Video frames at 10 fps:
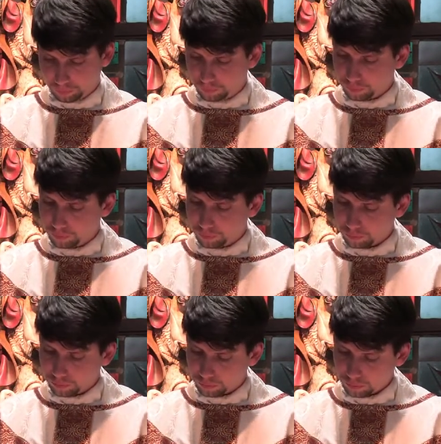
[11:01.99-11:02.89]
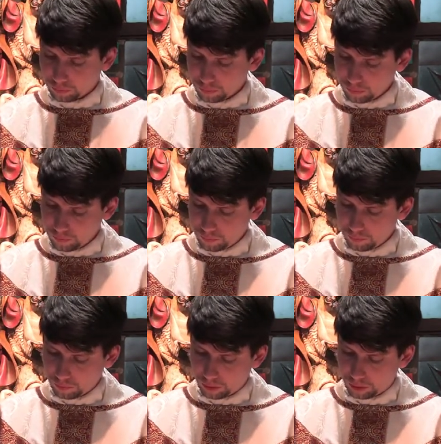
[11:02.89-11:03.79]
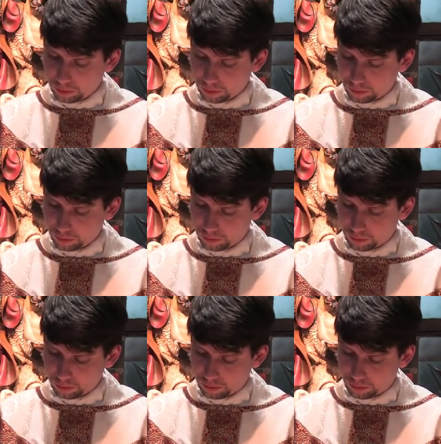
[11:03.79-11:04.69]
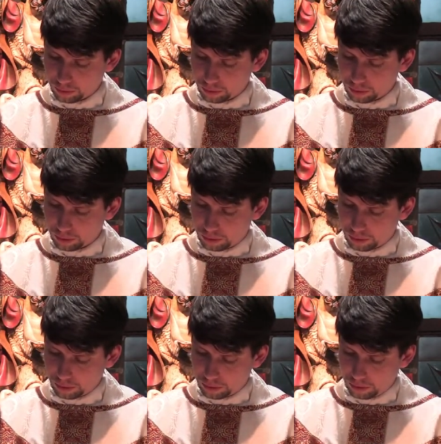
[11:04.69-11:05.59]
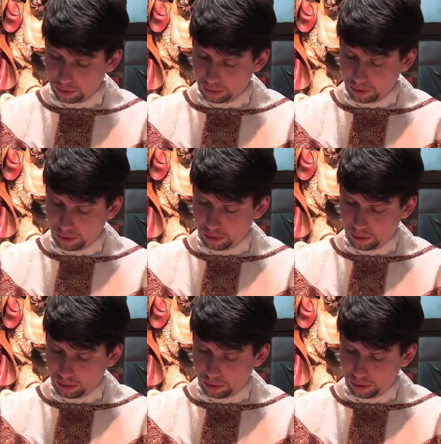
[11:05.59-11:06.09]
(no one is talking)